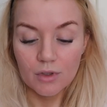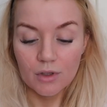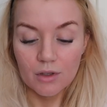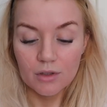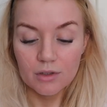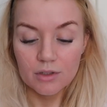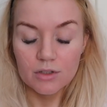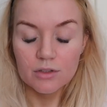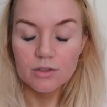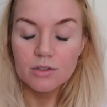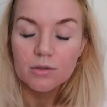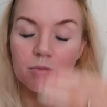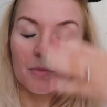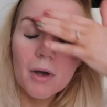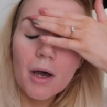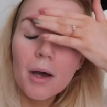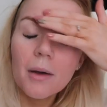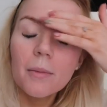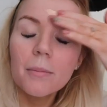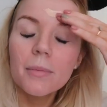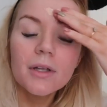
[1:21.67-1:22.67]
and just
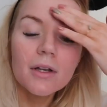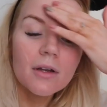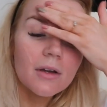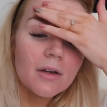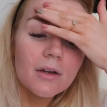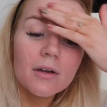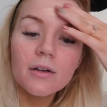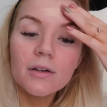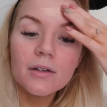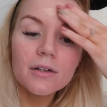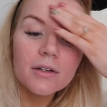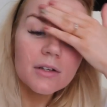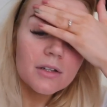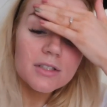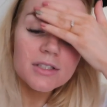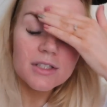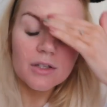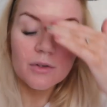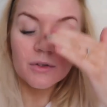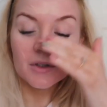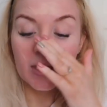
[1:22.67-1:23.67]
pop it on.
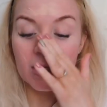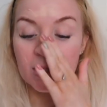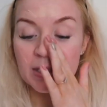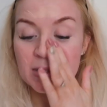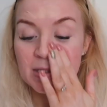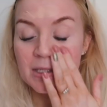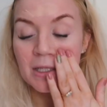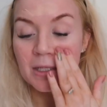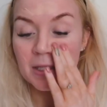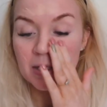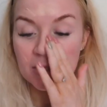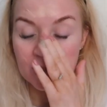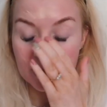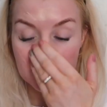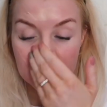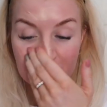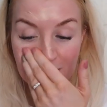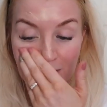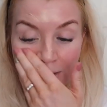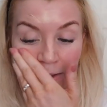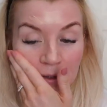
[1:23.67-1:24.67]
So this is
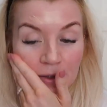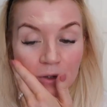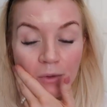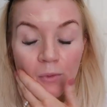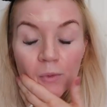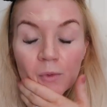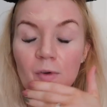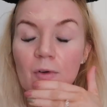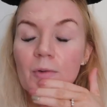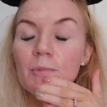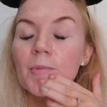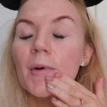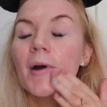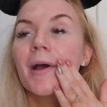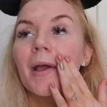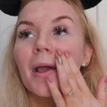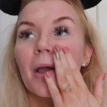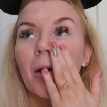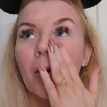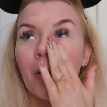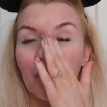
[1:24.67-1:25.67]
like one of
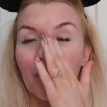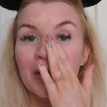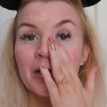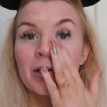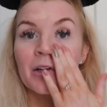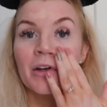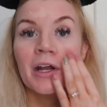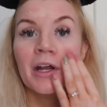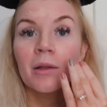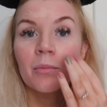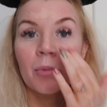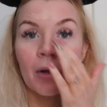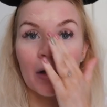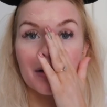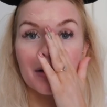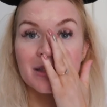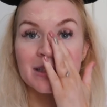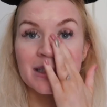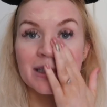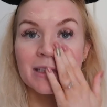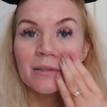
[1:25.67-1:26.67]
my holy grail
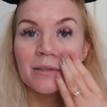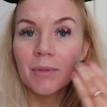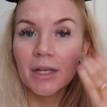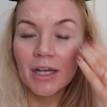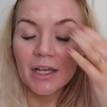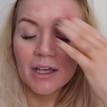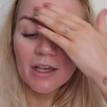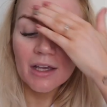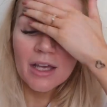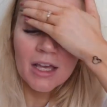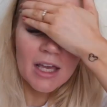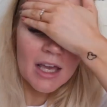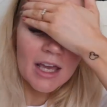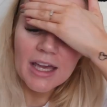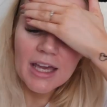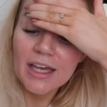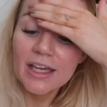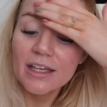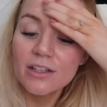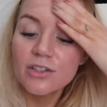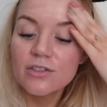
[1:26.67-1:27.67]
products at the minute.
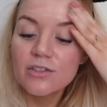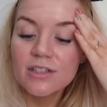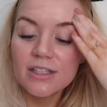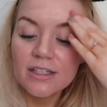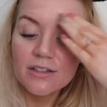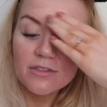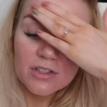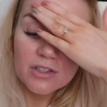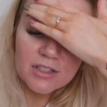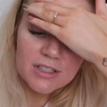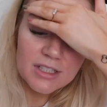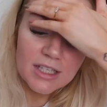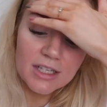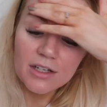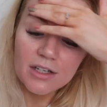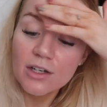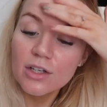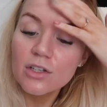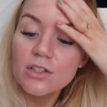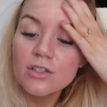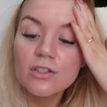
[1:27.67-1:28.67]
It just leaves your
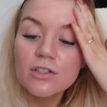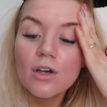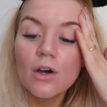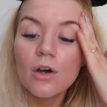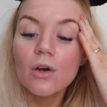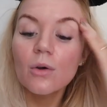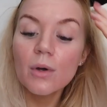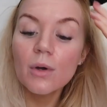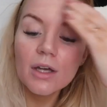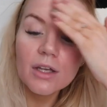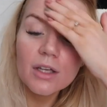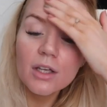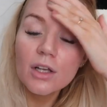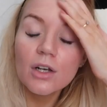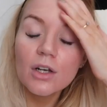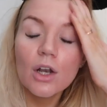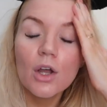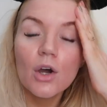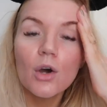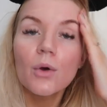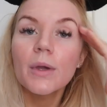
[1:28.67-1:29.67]
skin so
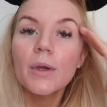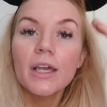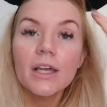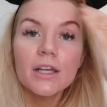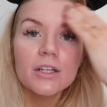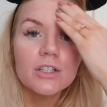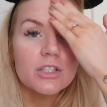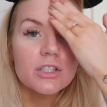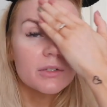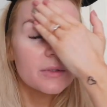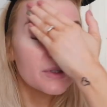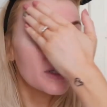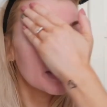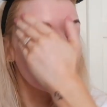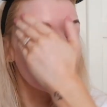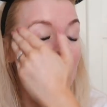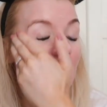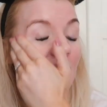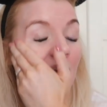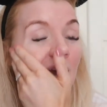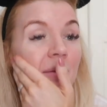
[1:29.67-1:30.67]
glowy and
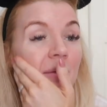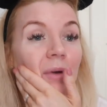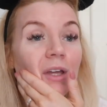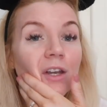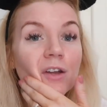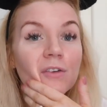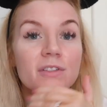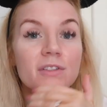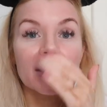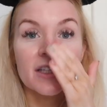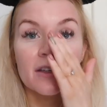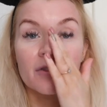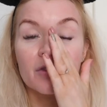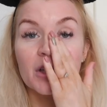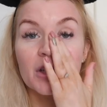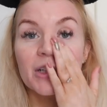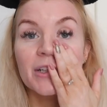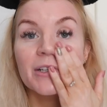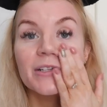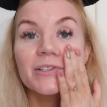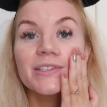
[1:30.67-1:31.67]
dewy, and obviously if
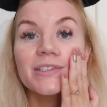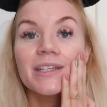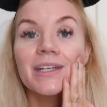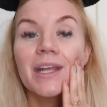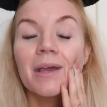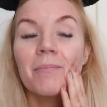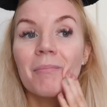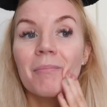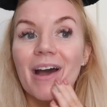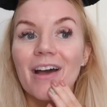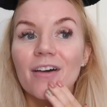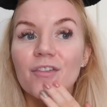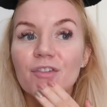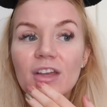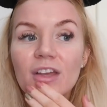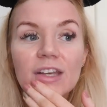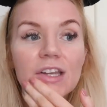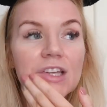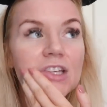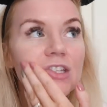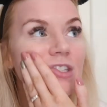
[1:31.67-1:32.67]
you're using a matte
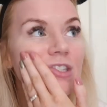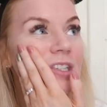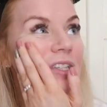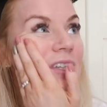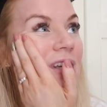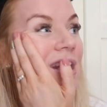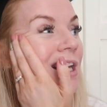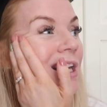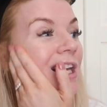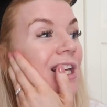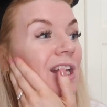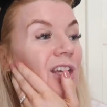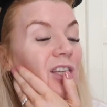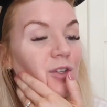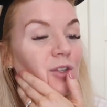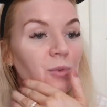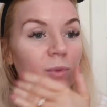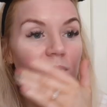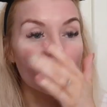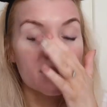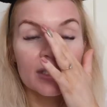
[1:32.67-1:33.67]
foundation
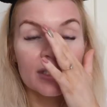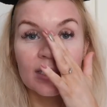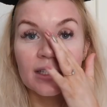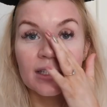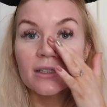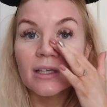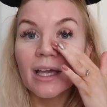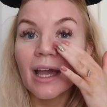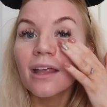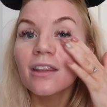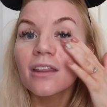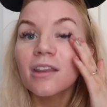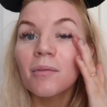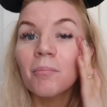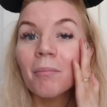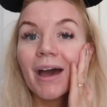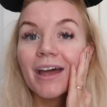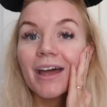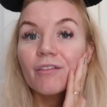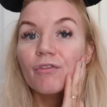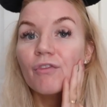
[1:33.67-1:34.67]
you will still get the
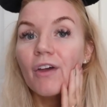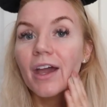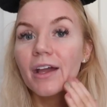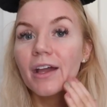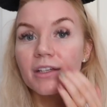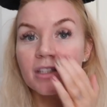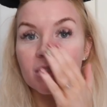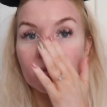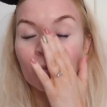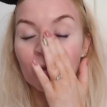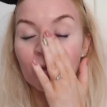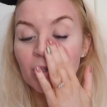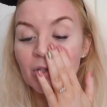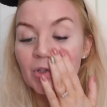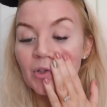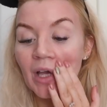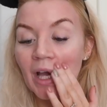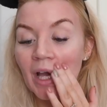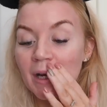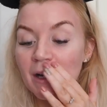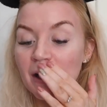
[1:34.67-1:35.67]
matte effect, but
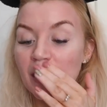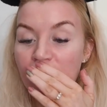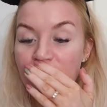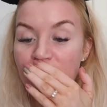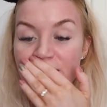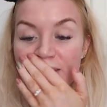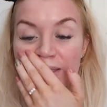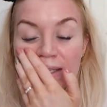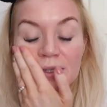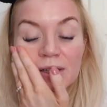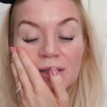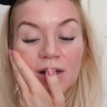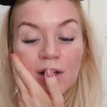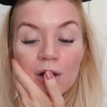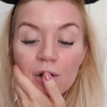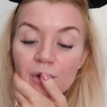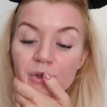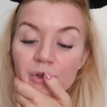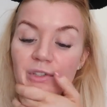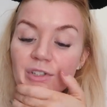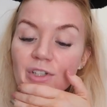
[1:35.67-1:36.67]
you'll get a nice
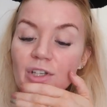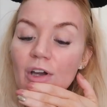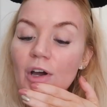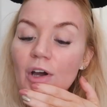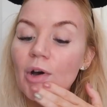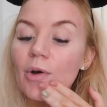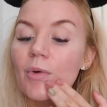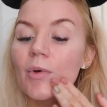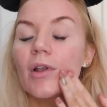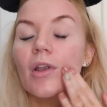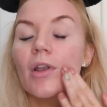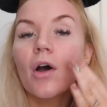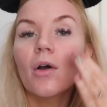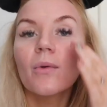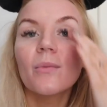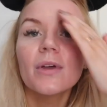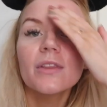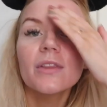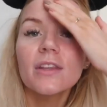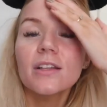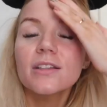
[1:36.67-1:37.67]
glow to go along
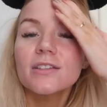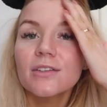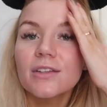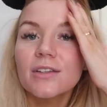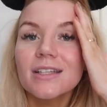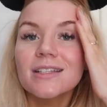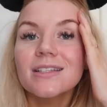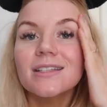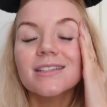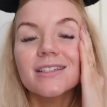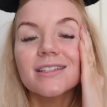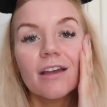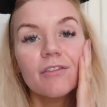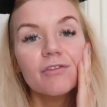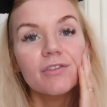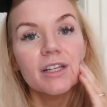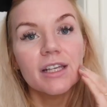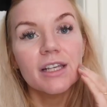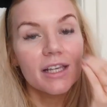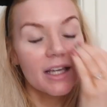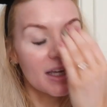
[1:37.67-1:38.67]
with it. So this is
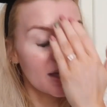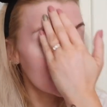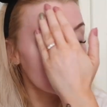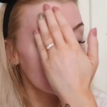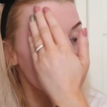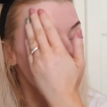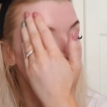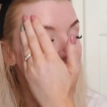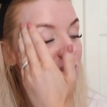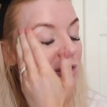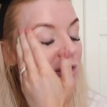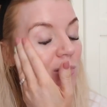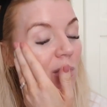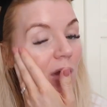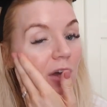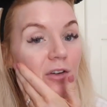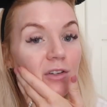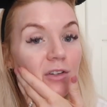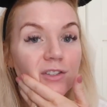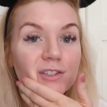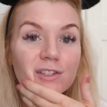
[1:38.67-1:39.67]
definitely an essential
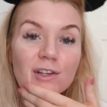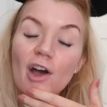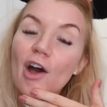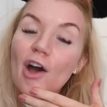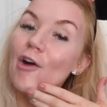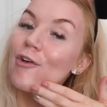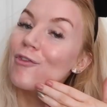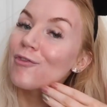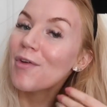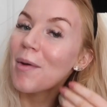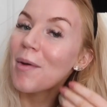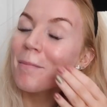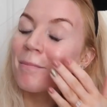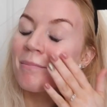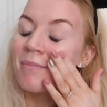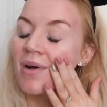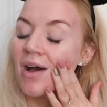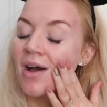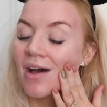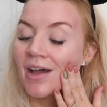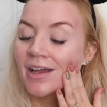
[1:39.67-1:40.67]
product of
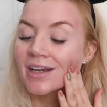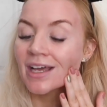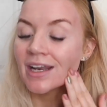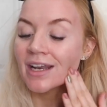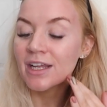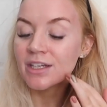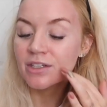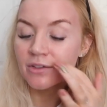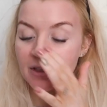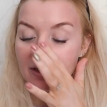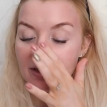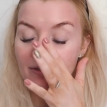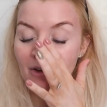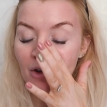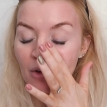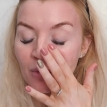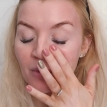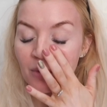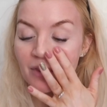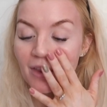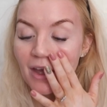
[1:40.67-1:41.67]
mine, and I don't leave
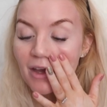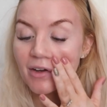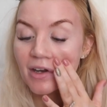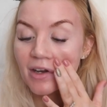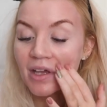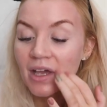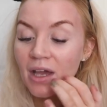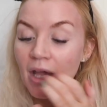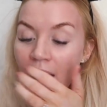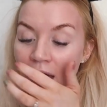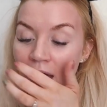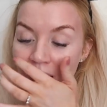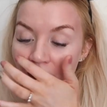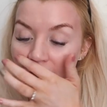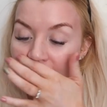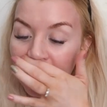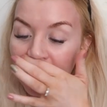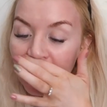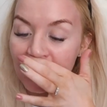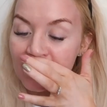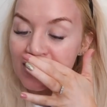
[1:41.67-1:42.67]
home without it.
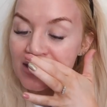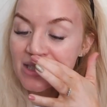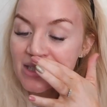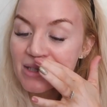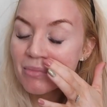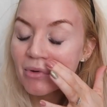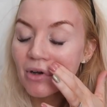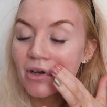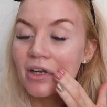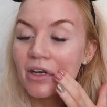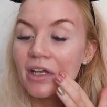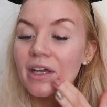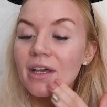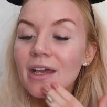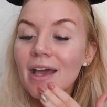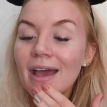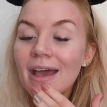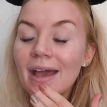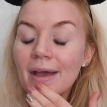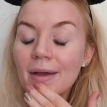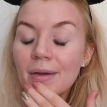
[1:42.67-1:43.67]
I actually bought it
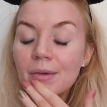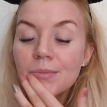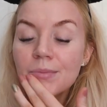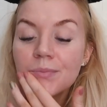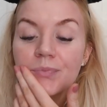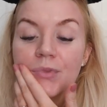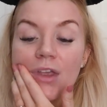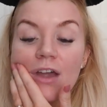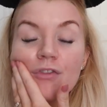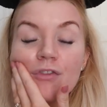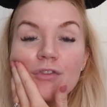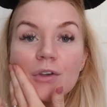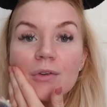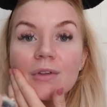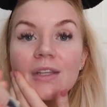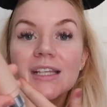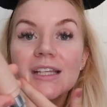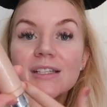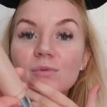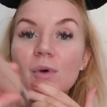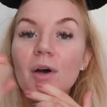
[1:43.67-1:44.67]
a few of
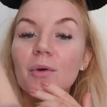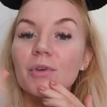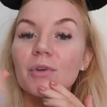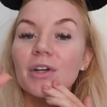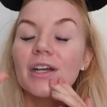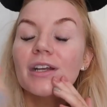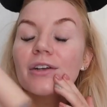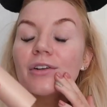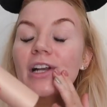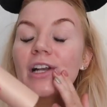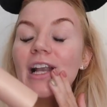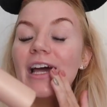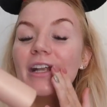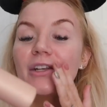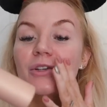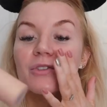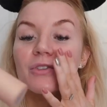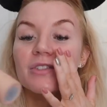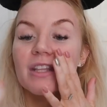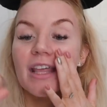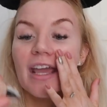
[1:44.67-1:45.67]
these while we were in
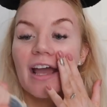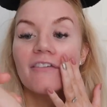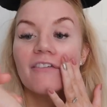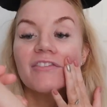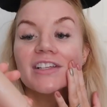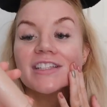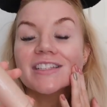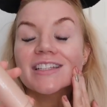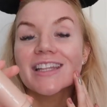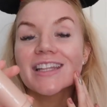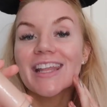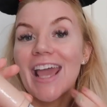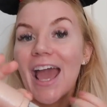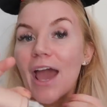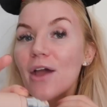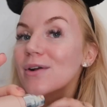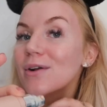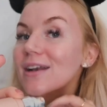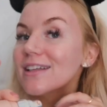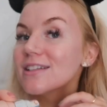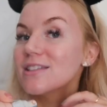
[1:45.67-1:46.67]
Orlando, so they have these in the
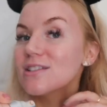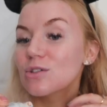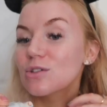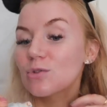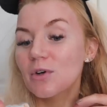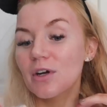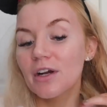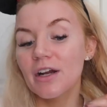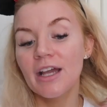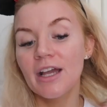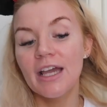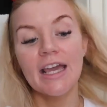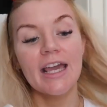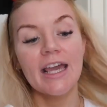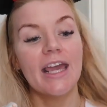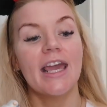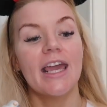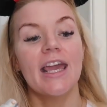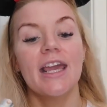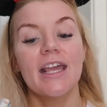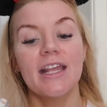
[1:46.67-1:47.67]
outlet store
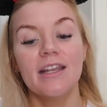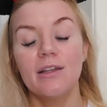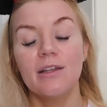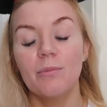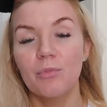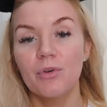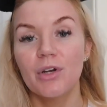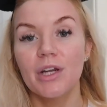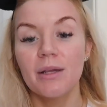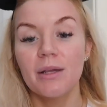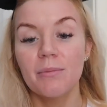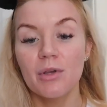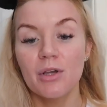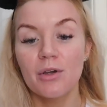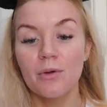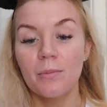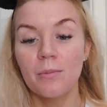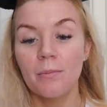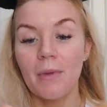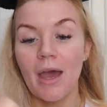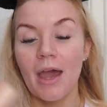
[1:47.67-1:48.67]
in the
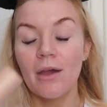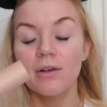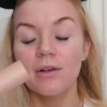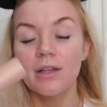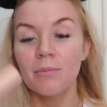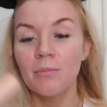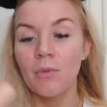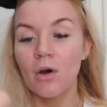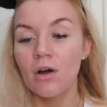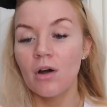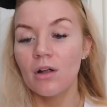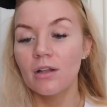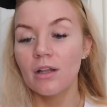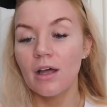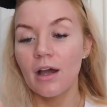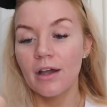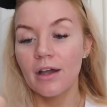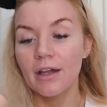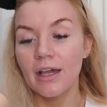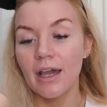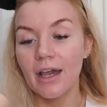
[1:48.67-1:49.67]
premium outlet mall.
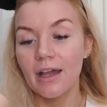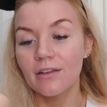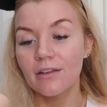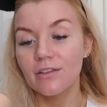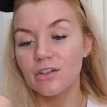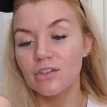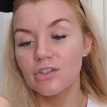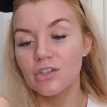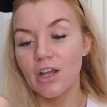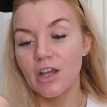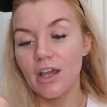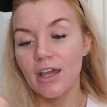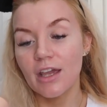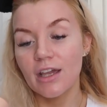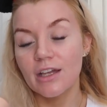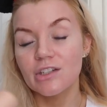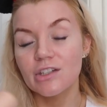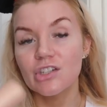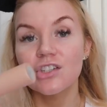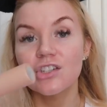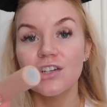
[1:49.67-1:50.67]
I get the
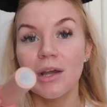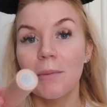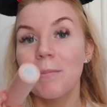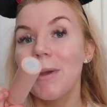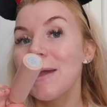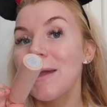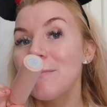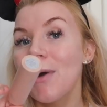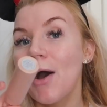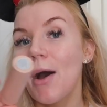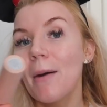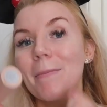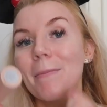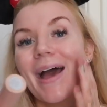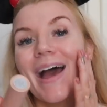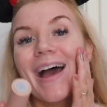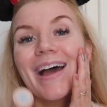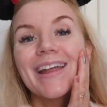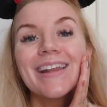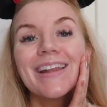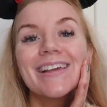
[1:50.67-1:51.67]
shade Champagne Pop
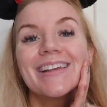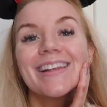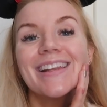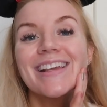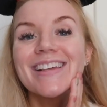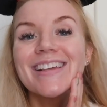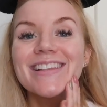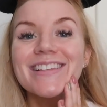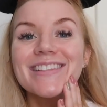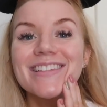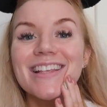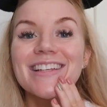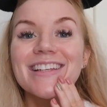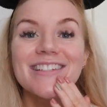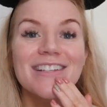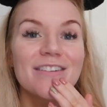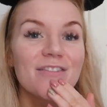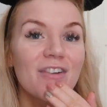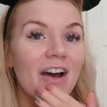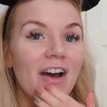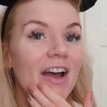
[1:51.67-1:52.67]
and it is
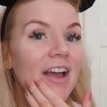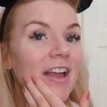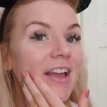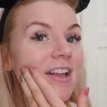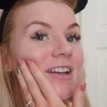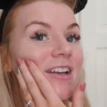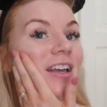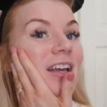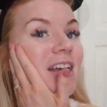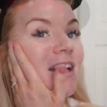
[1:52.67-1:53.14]
divine.